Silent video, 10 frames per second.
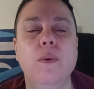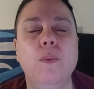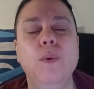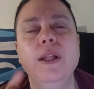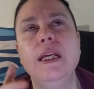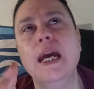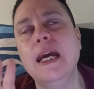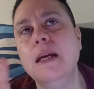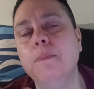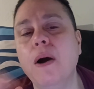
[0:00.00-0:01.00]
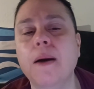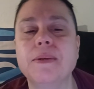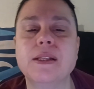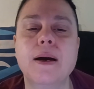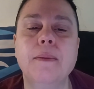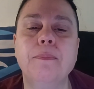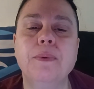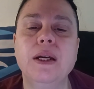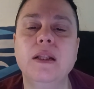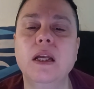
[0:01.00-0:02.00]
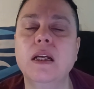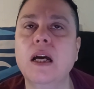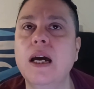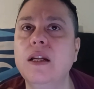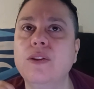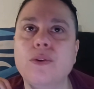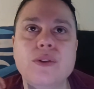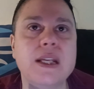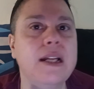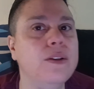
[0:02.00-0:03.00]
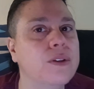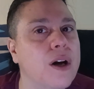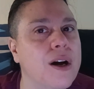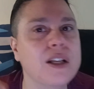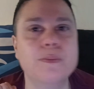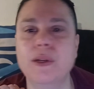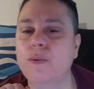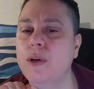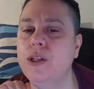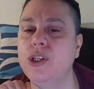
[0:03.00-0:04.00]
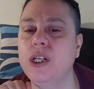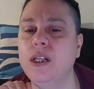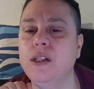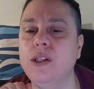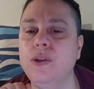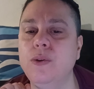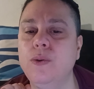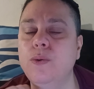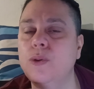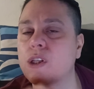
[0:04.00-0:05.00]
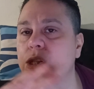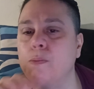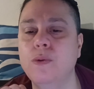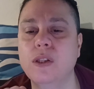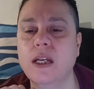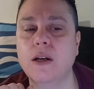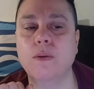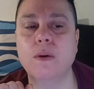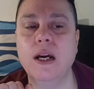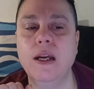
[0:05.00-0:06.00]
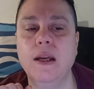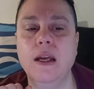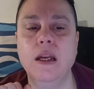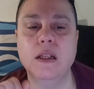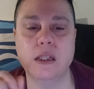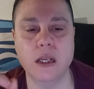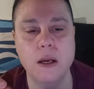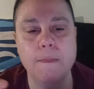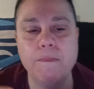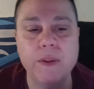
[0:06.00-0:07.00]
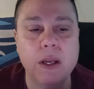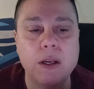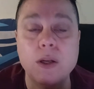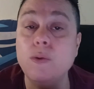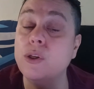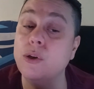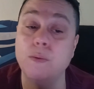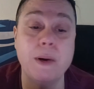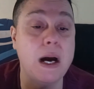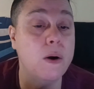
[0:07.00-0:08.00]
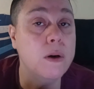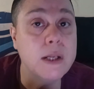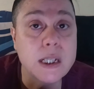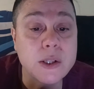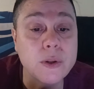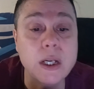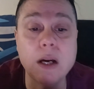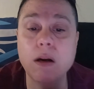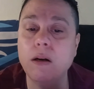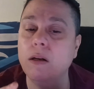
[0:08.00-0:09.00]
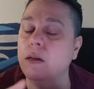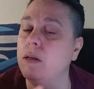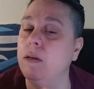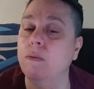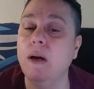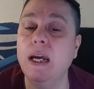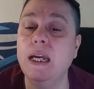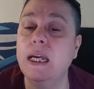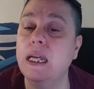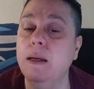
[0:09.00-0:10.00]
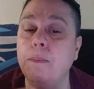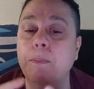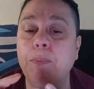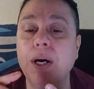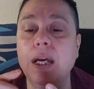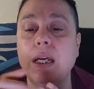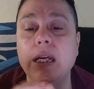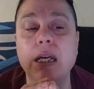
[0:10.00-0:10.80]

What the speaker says: When the 8 pops up, it kind of throws that little cosmic wrench into the smooth cycle, right? Your power is still there, right? But